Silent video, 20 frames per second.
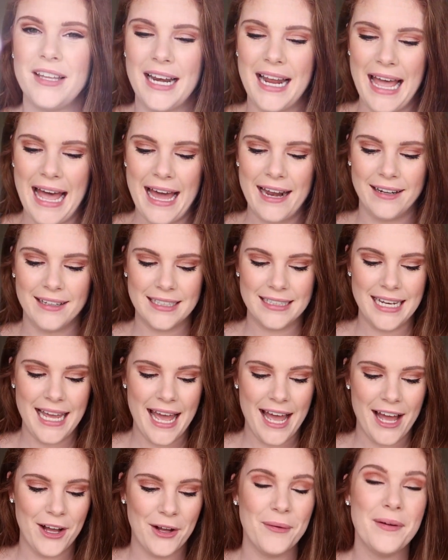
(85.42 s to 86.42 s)
that I had on
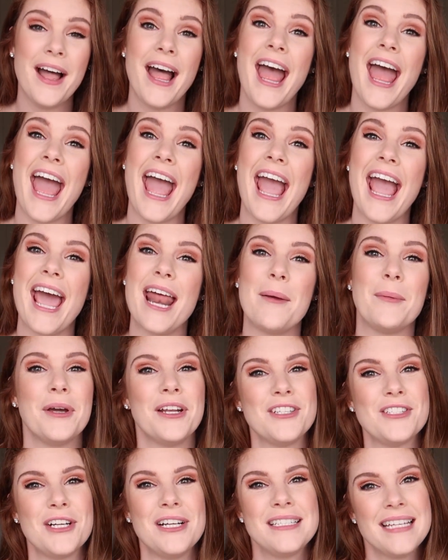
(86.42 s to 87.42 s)
now, and I'm
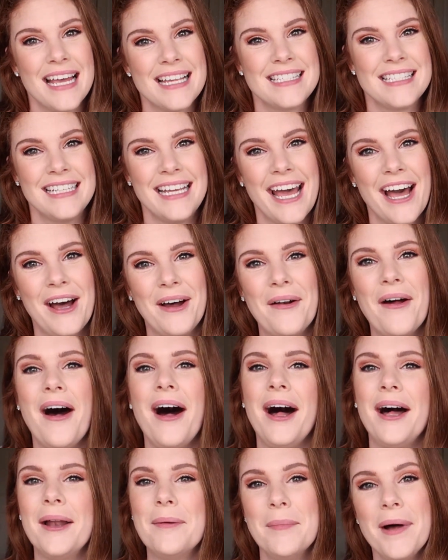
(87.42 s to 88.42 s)
gonna start testing out
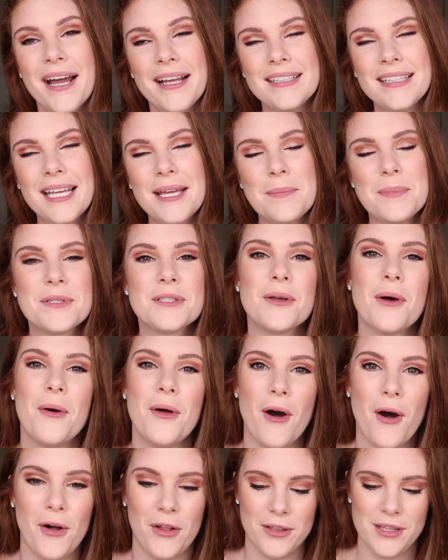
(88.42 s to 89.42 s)
on my lips
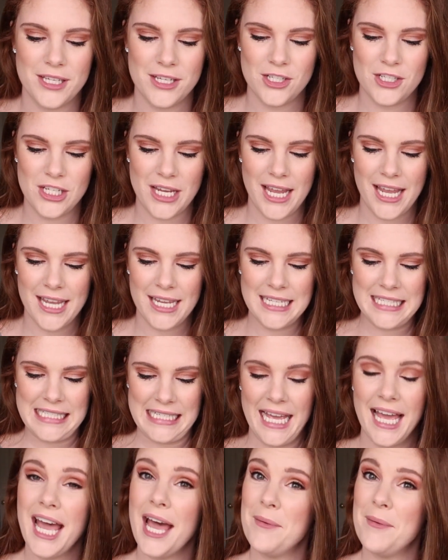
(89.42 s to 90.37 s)
all of these shades.